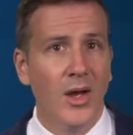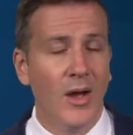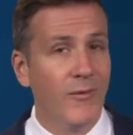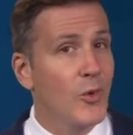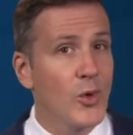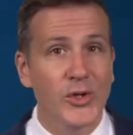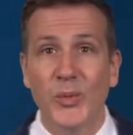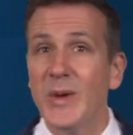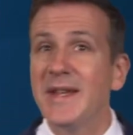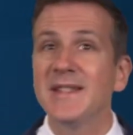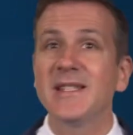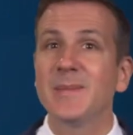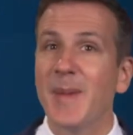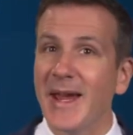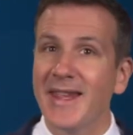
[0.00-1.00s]
Of course, we can
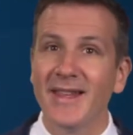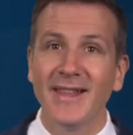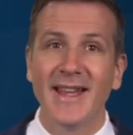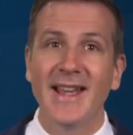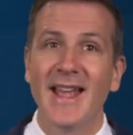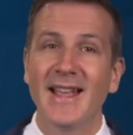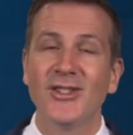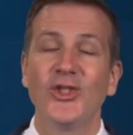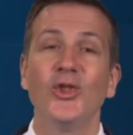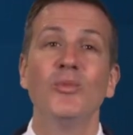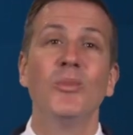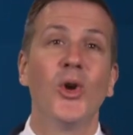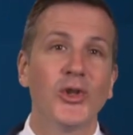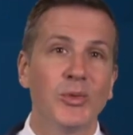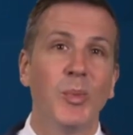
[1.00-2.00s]
speculate as to
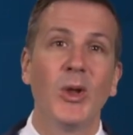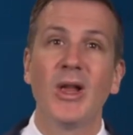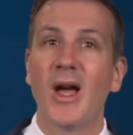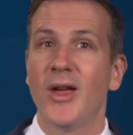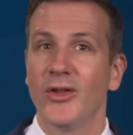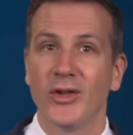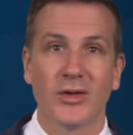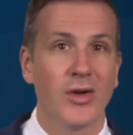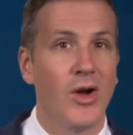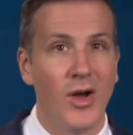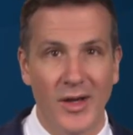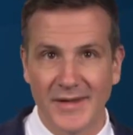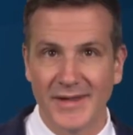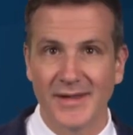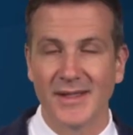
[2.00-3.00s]
multiple other
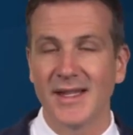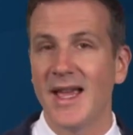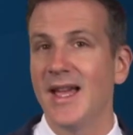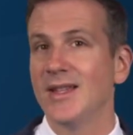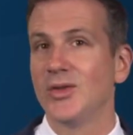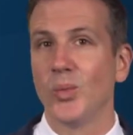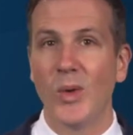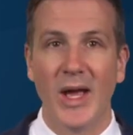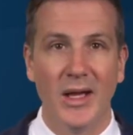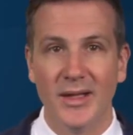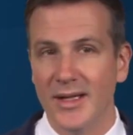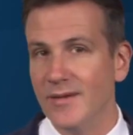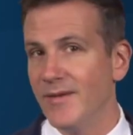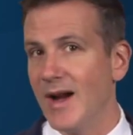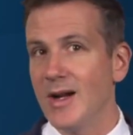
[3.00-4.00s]
causes as well
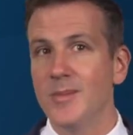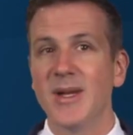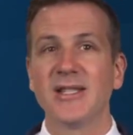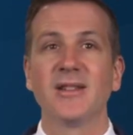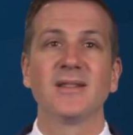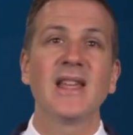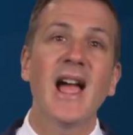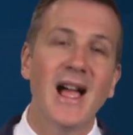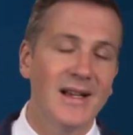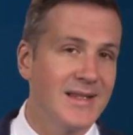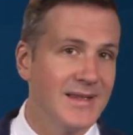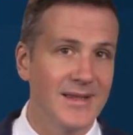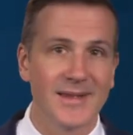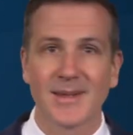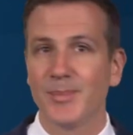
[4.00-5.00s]
environmental
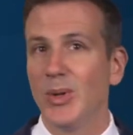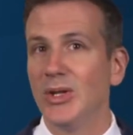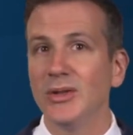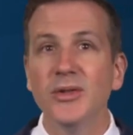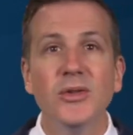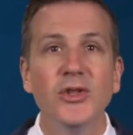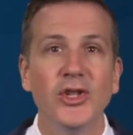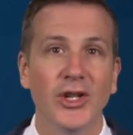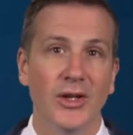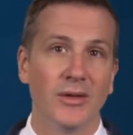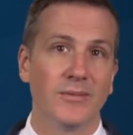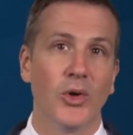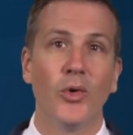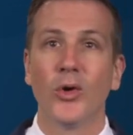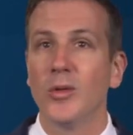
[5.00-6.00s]
toxins, pollution,
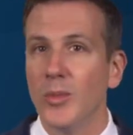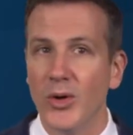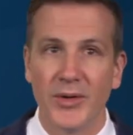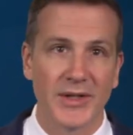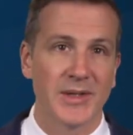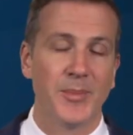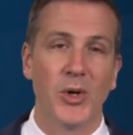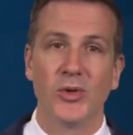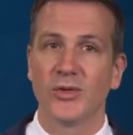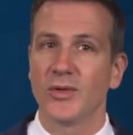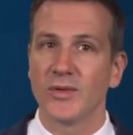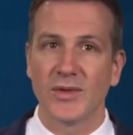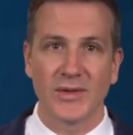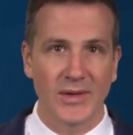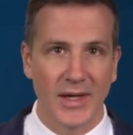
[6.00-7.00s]
hormone
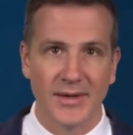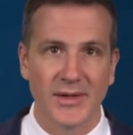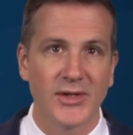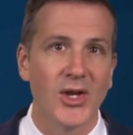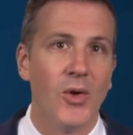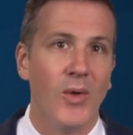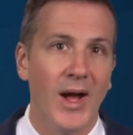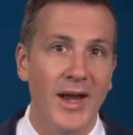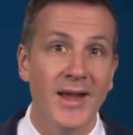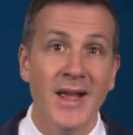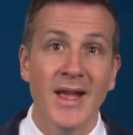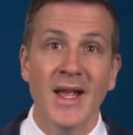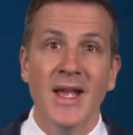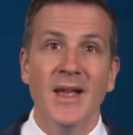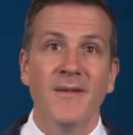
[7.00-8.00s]
exposures, and so on.
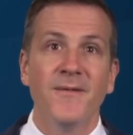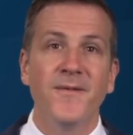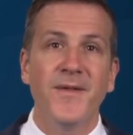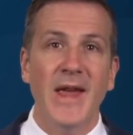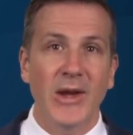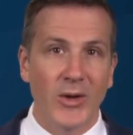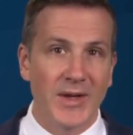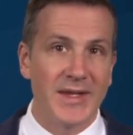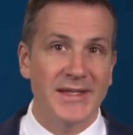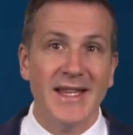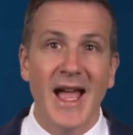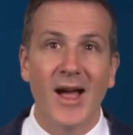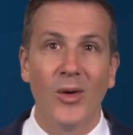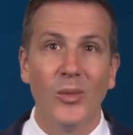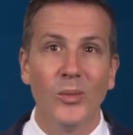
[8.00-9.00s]
Figuring this
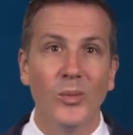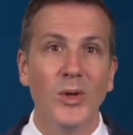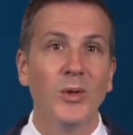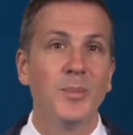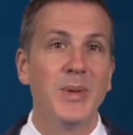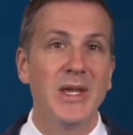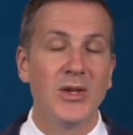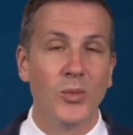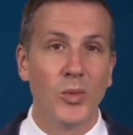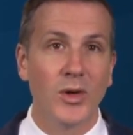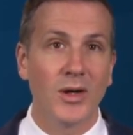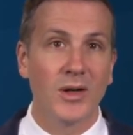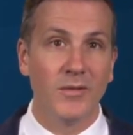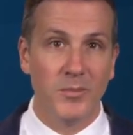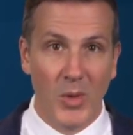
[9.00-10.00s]
out will be the
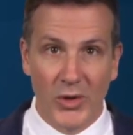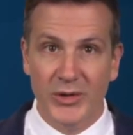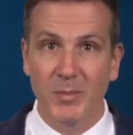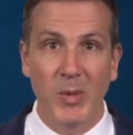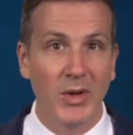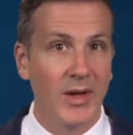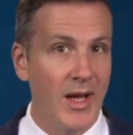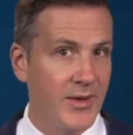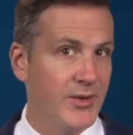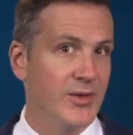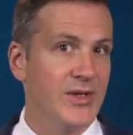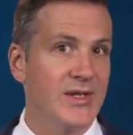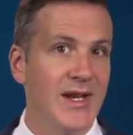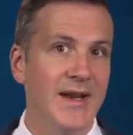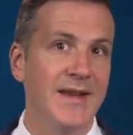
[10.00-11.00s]
work of multiple other
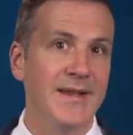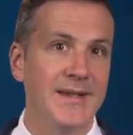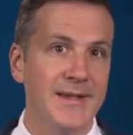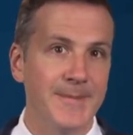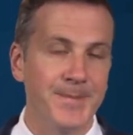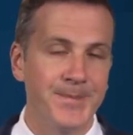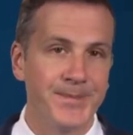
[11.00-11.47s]
studies.